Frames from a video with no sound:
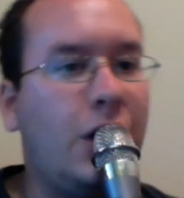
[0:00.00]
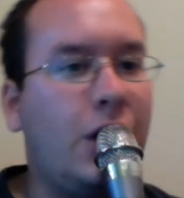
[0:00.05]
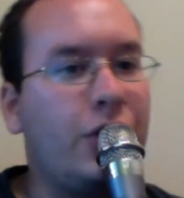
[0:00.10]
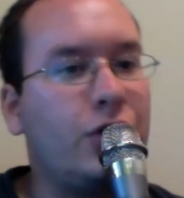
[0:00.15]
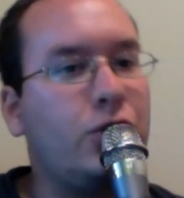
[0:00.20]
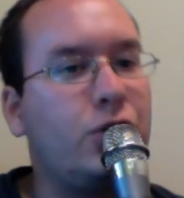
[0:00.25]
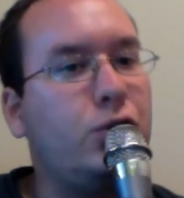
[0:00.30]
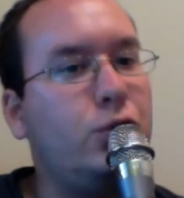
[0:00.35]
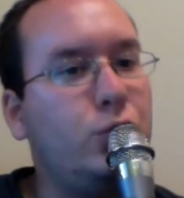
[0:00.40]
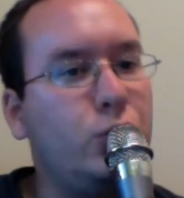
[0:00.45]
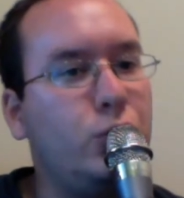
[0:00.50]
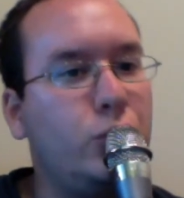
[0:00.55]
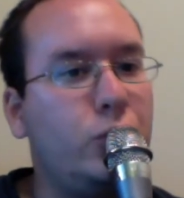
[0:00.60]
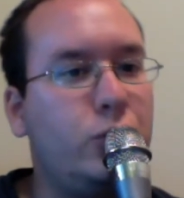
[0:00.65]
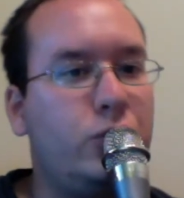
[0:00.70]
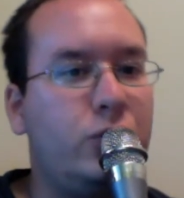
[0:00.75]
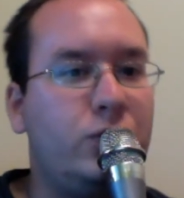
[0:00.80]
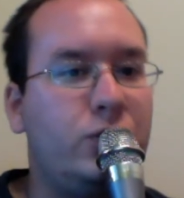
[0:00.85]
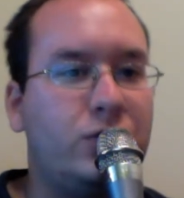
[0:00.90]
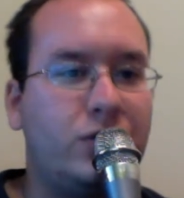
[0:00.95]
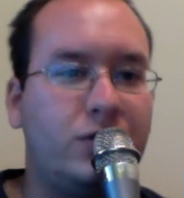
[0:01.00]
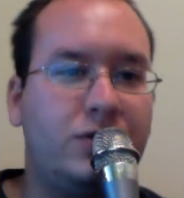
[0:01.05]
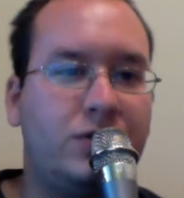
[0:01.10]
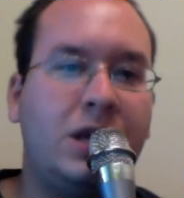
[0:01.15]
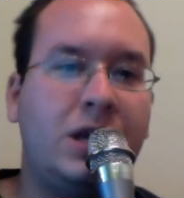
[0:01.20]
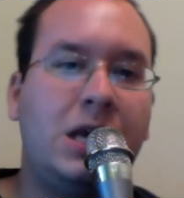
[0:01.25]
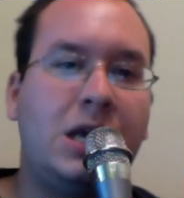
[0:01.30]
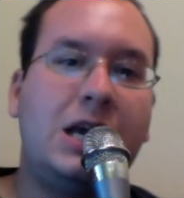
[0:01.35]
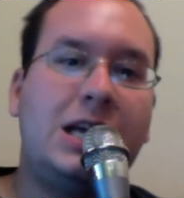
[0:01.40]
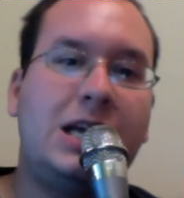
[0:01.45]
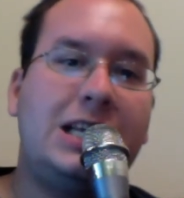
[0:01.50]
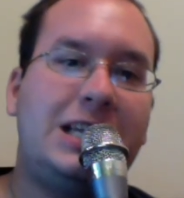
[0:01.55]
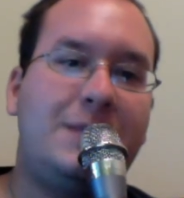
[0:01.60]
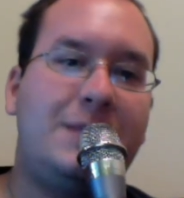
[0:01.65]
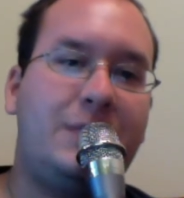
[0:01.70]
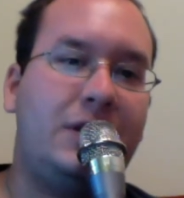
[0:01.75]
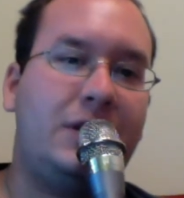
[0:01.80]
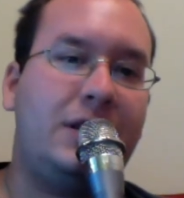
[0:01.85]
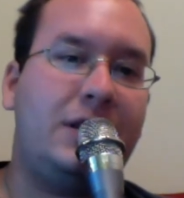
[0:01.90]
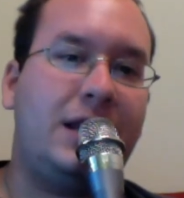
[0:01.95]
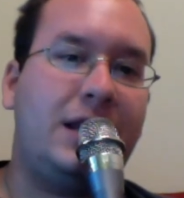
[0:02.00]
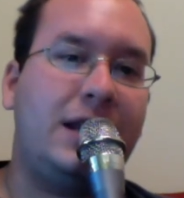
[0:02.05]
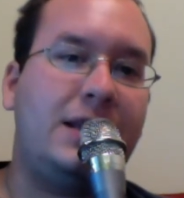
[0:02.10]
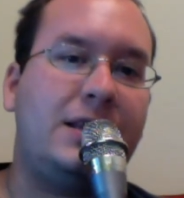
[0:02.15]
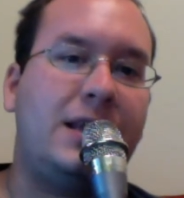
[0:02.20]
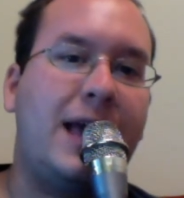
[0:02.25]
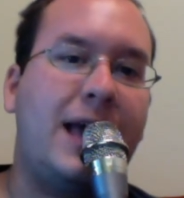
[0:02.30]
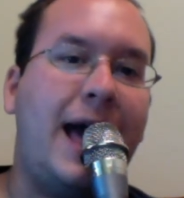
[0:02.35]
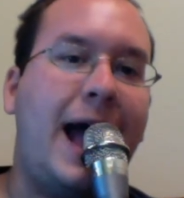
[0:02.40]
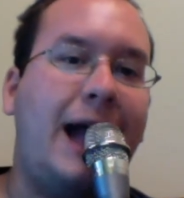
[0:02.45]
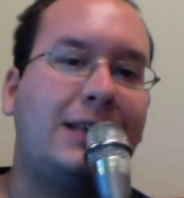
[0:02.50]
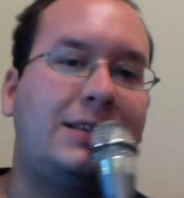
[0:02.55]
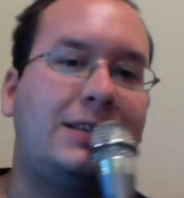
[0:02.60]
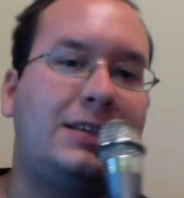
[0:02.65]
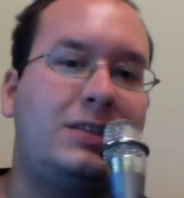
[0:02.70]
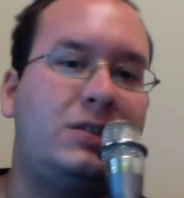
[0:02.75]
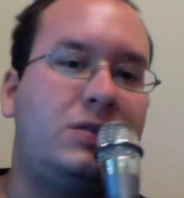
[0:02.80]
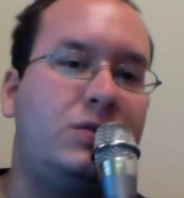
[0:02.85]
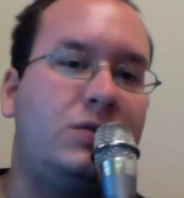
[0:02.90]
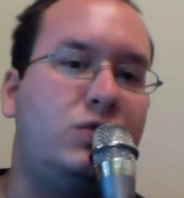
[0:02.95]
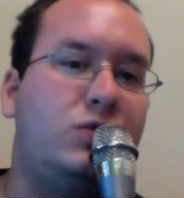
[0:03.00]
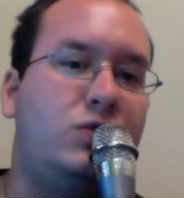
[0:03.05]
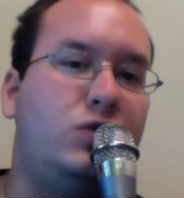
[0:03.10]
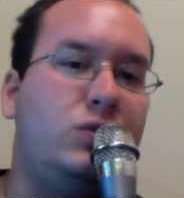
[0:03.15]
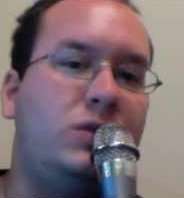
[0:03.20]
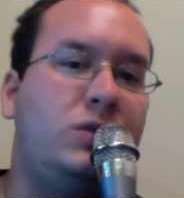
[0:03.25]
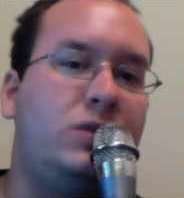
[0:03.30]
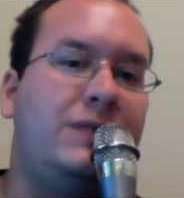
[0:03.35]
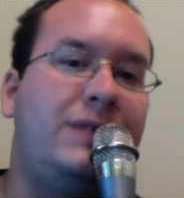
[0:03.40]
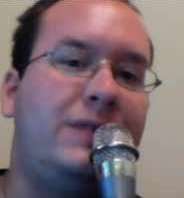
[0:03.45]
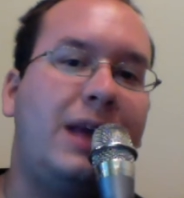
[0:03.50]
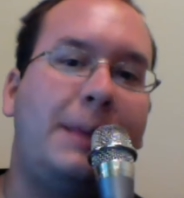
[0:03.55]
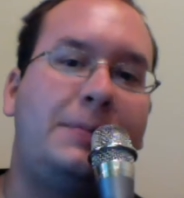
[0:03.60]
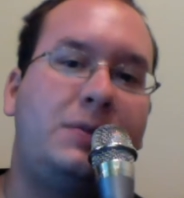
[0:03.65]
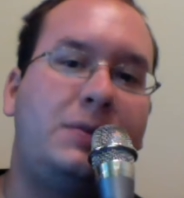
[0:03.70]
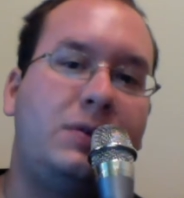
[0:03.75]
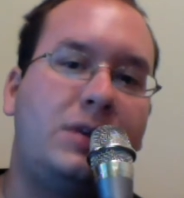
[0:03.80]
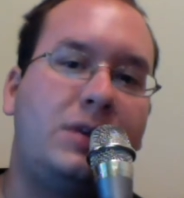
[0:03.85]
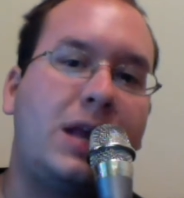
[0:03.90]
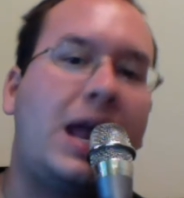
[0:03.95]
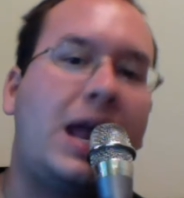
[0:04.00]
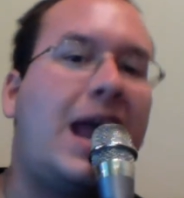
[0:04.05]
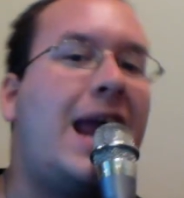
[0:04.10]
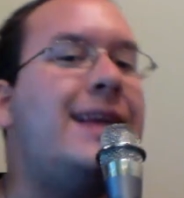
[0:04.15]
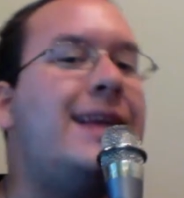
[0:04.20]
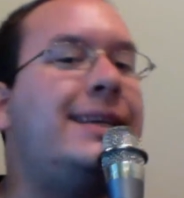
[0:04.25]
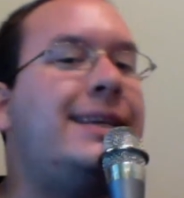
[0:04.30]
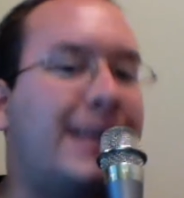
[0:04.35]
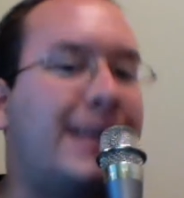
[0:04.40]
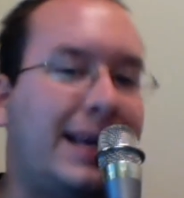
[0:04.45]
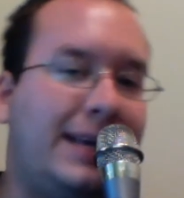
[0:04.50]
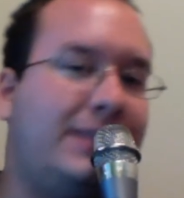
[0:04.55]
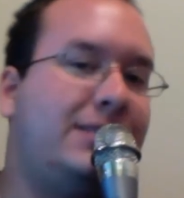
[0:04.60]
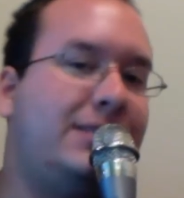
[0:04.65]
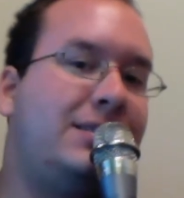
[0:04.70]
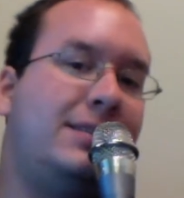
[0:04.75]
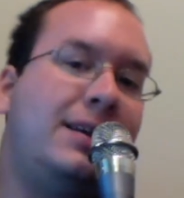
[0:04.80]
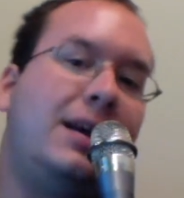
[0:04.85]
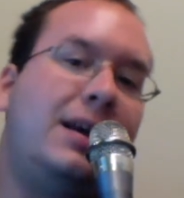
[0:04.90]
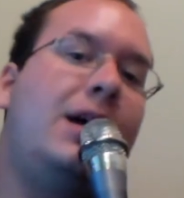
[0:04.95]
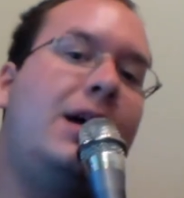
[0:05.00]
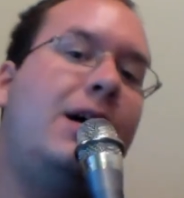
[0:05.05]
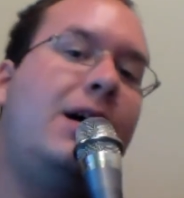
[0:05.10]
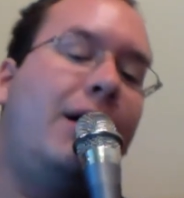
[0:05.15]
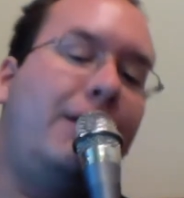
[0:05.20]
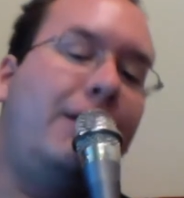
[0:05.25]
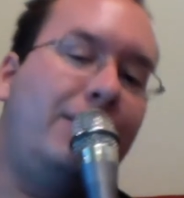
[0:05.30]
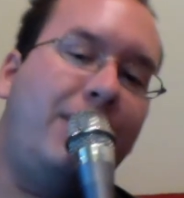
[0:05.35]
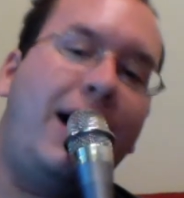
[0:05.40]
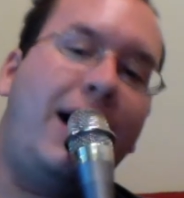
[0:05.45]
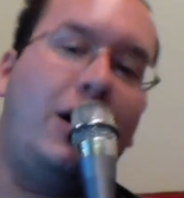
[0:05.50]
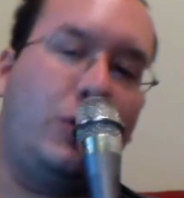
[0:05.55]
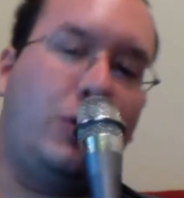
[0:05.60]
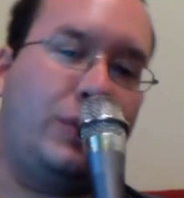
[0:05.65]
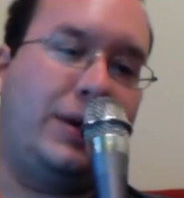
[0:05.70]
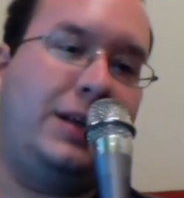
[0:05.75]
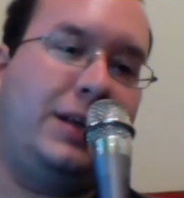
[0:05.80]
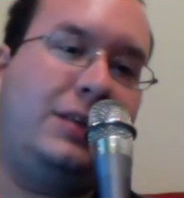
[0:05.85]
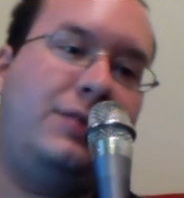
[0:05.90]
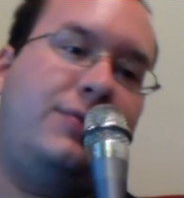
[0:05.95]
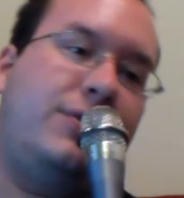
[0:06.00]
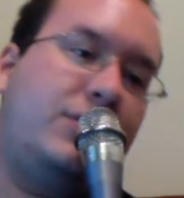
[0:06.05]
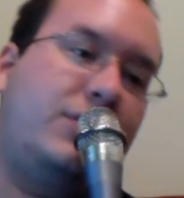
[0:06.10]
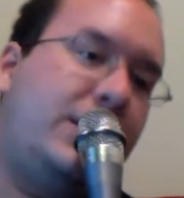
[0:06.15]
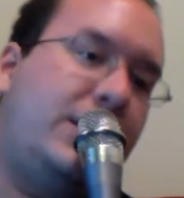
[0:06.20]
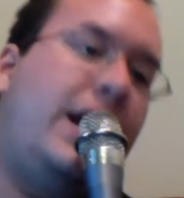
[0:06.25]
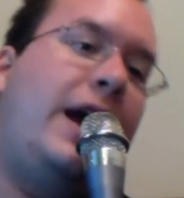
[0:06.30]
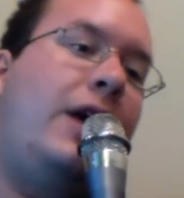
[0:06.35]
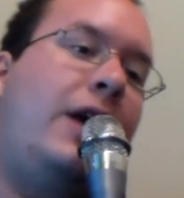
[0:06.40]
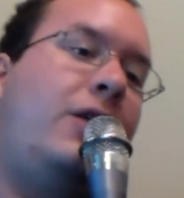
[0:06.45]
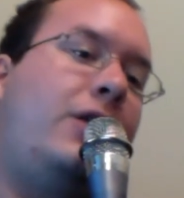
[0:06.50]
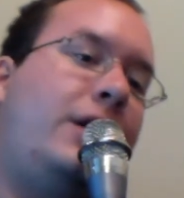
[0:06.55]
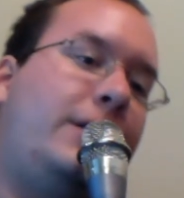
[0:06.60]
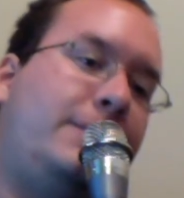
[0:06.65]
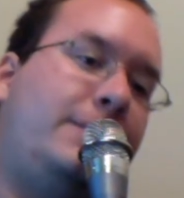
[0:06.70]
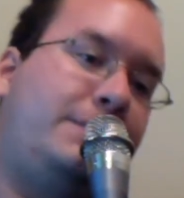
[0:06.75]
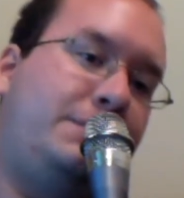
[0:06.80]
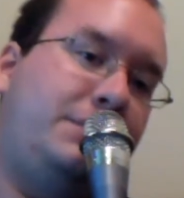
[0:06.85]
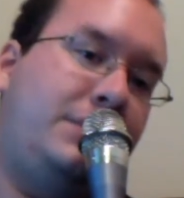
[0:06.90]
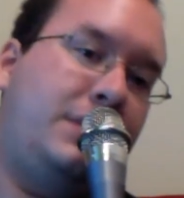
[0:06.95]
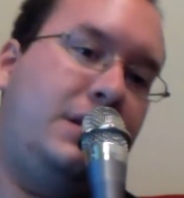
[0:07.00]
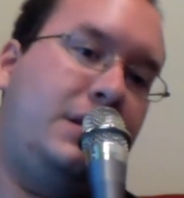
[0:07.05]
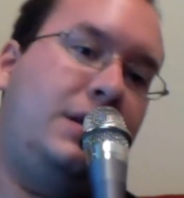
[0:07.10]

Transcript: Other Hulu users typically get access to new TV episodes 8 days following its first airing.